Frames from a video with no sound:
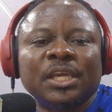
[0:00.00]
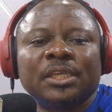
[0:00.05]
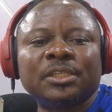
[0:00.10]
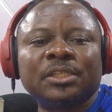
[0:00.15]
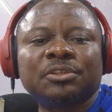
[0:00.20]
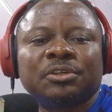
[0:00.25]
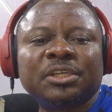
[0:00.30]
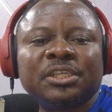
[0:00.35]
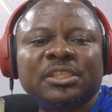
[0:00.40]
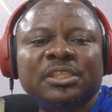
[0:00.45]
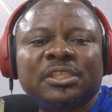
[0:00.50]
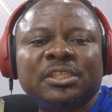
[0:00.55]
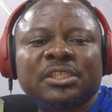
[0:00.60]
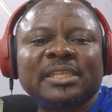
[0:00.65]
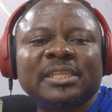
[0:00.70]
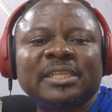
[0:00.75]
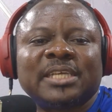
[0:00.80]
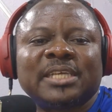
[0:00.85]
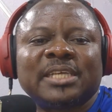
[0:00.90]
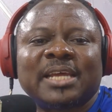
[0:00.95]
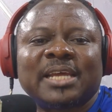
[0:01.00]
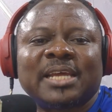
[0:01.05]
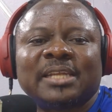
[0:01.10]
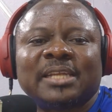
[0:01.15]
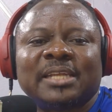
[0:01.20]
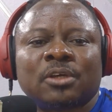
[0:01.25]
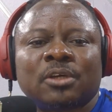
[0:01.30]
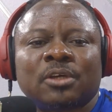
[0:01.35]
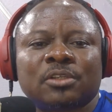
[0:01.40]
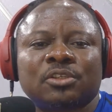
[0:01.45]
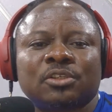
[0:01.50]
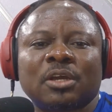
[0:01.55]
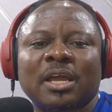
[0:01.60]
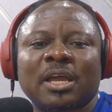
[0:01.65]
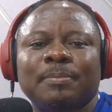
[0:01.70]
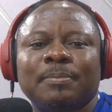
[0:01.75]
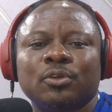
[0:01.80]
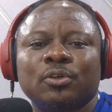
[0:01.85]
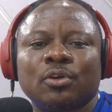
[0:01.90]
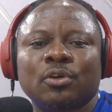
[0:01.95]
It reiterated that Dr.
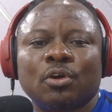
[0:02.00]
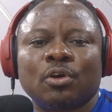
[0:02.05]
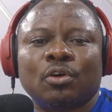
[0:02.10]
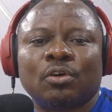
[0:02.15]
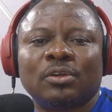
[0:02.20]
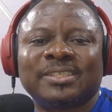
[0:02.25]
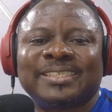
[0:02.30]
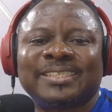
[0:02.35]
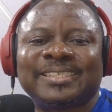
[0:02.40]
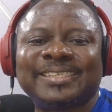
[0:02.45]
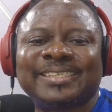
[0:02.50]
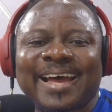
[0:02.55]
Kabungo